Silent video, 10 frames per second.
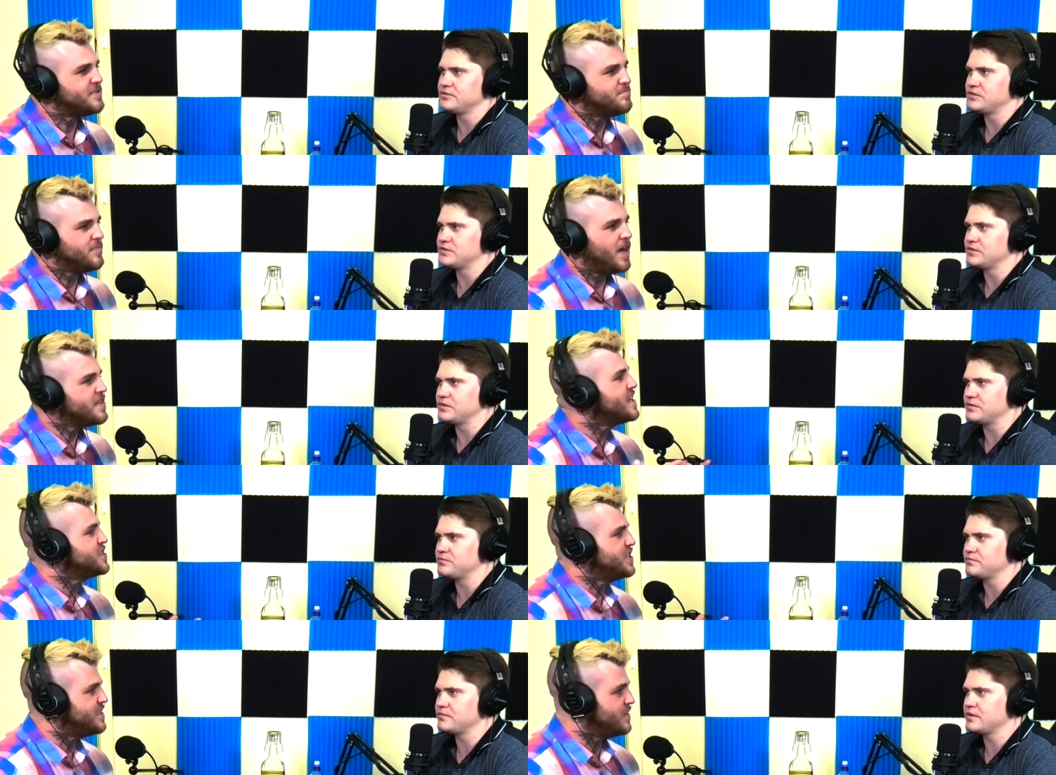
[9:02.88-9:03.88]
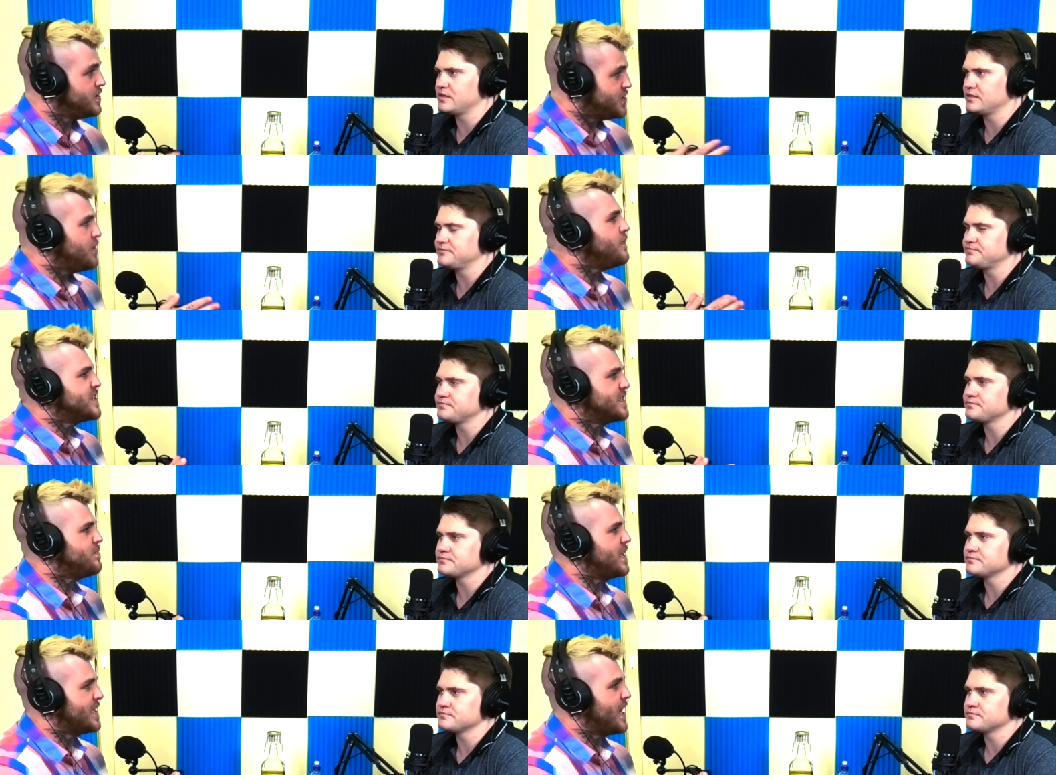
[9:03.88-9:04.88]
Speaker 1: she, I think she, she obviously
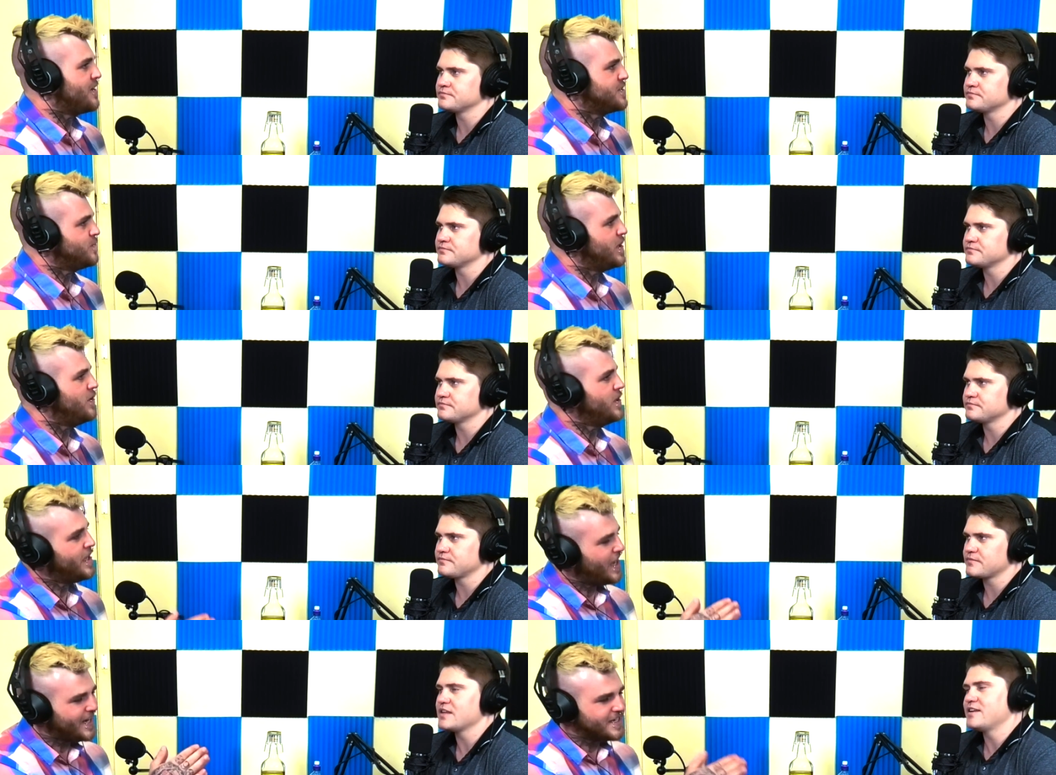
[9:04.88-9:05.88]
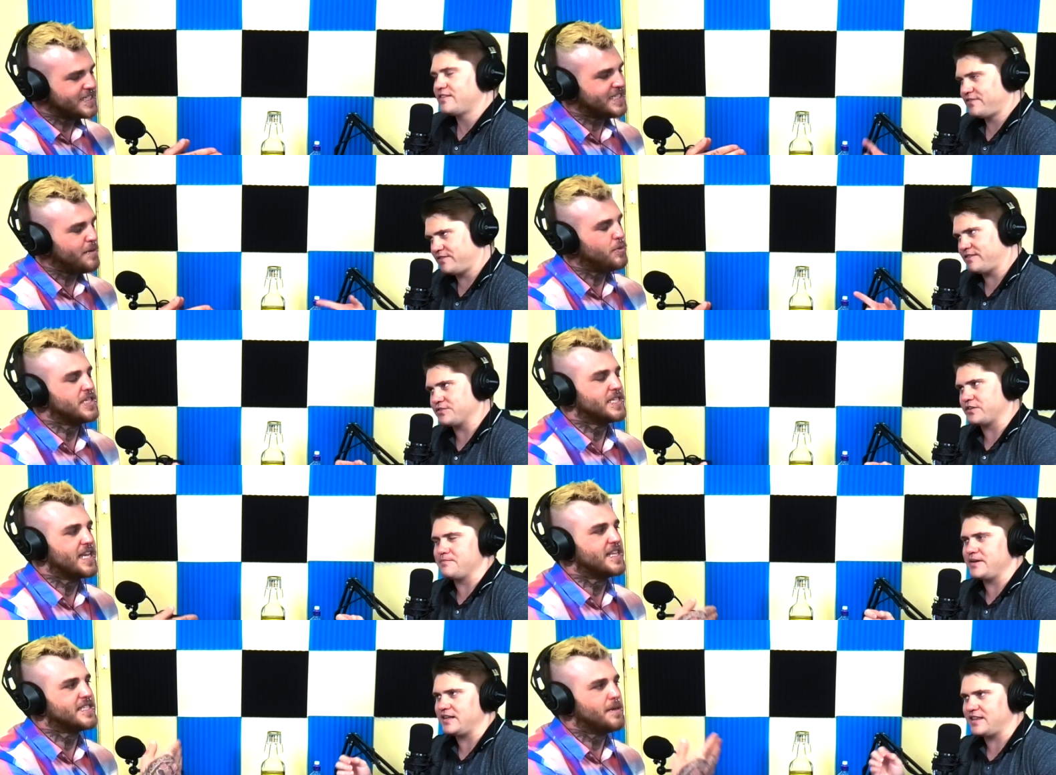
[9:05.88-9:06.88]
played the character well. I understand what That's what I mean.
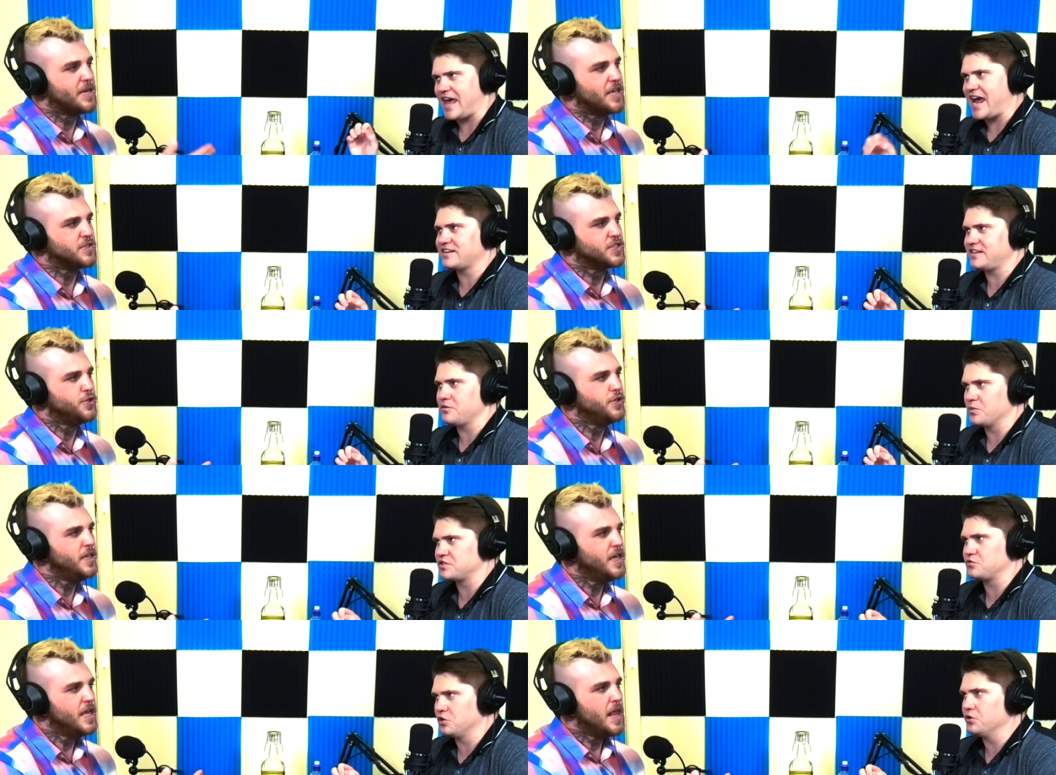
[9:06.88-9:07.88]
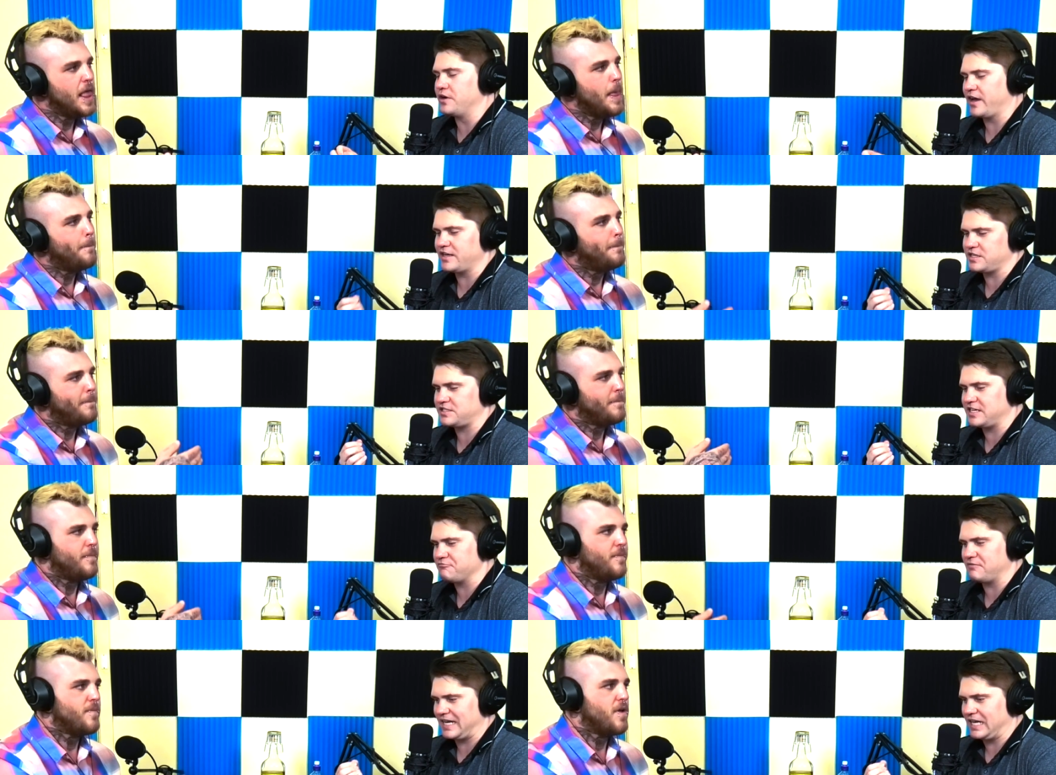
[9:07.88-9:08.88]
That somebody the acting was
Speaker 2: good. I just didn't
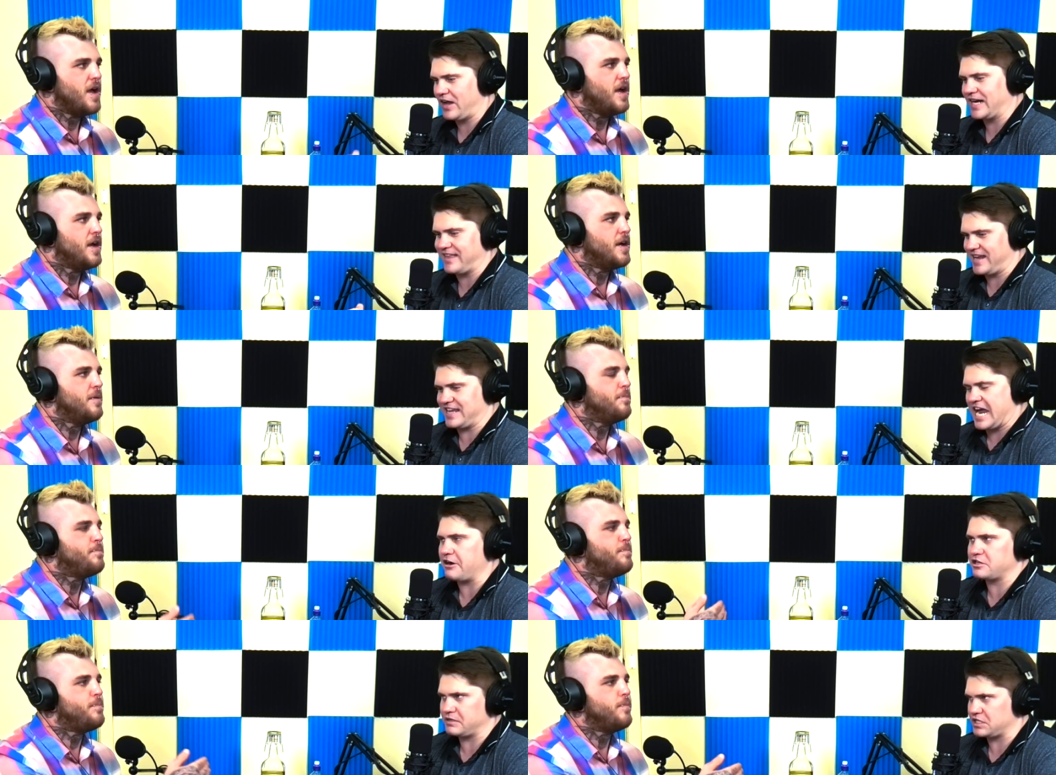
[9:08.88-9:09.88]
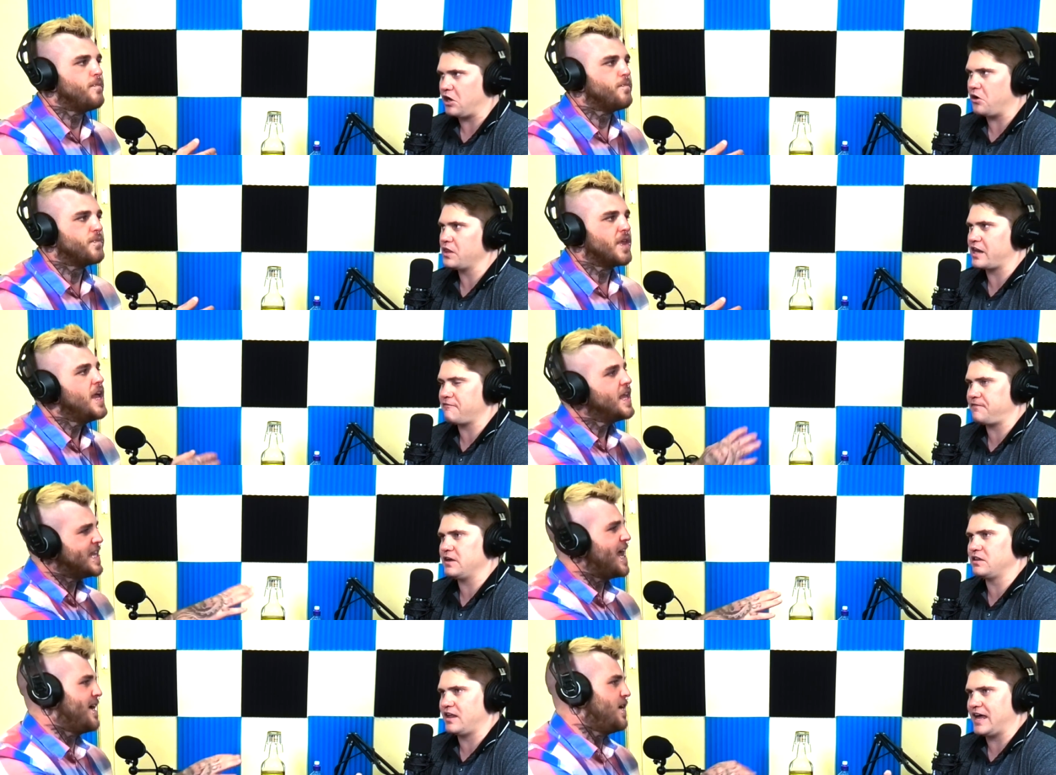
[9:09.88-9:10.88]
really like that character as a whole, and I
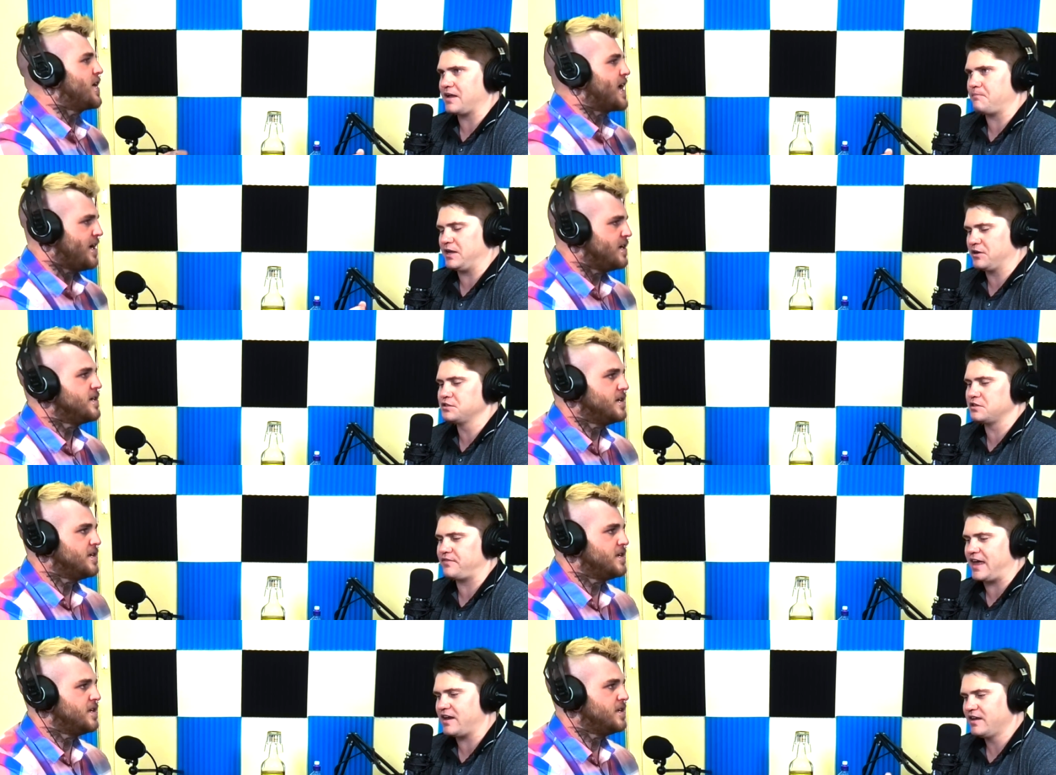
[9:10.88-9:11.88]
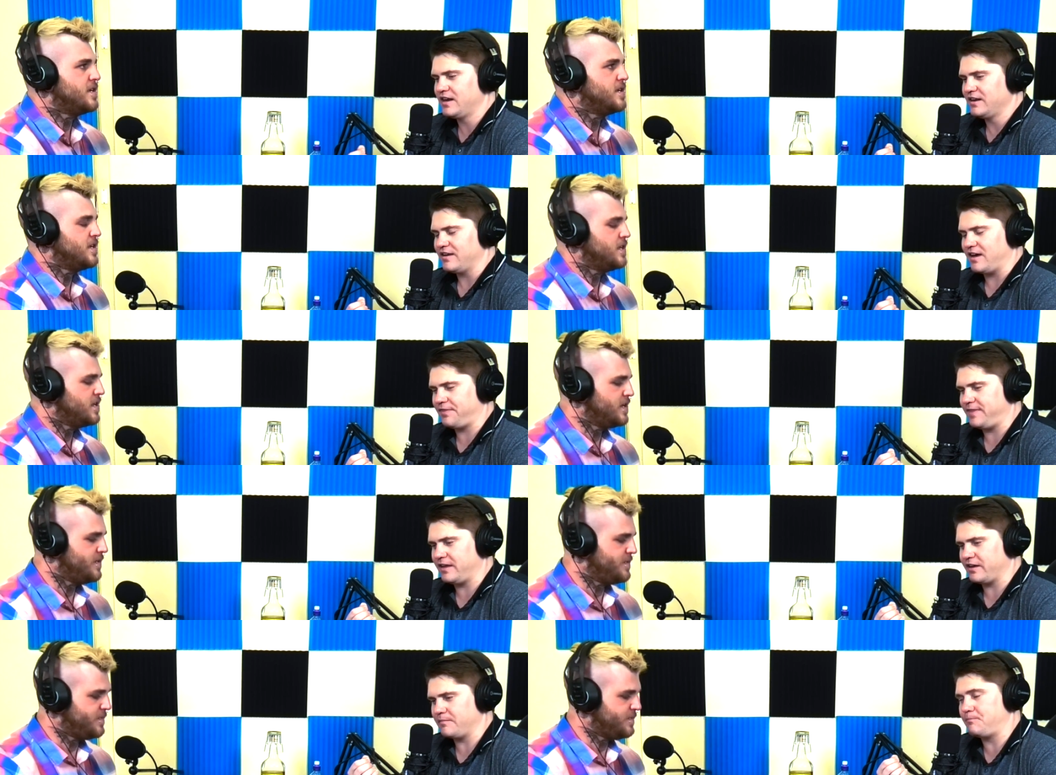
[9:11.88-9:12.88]
feel yeah, like okay. because of that, I
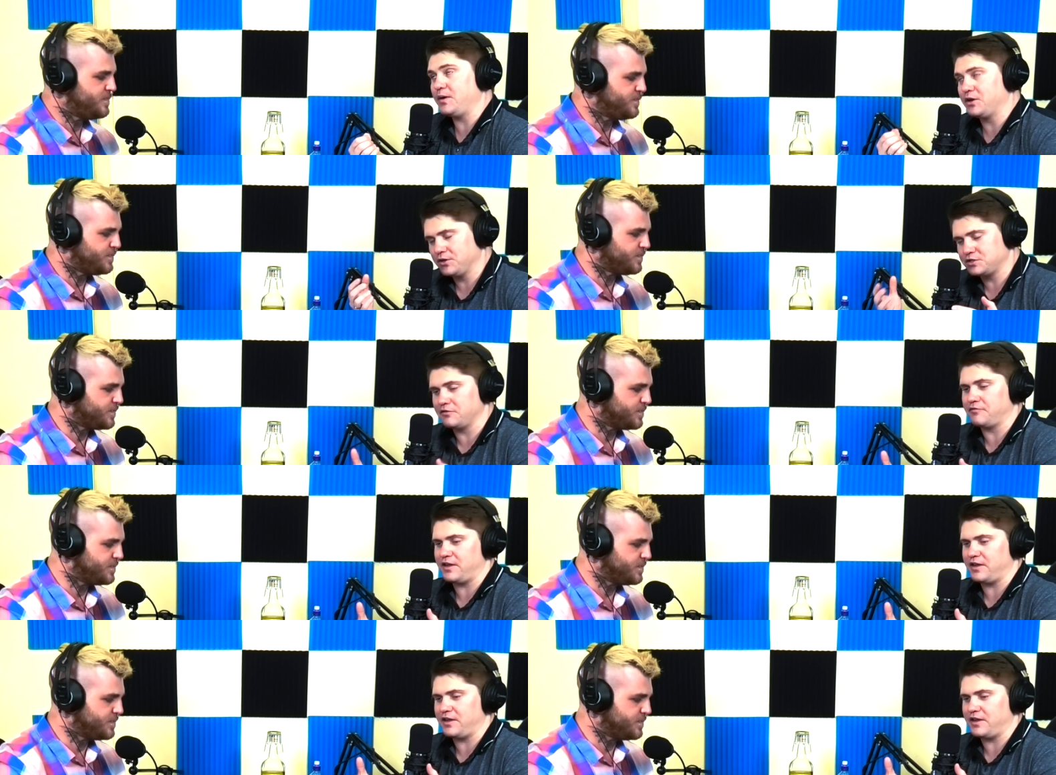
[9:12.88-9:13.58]
think because of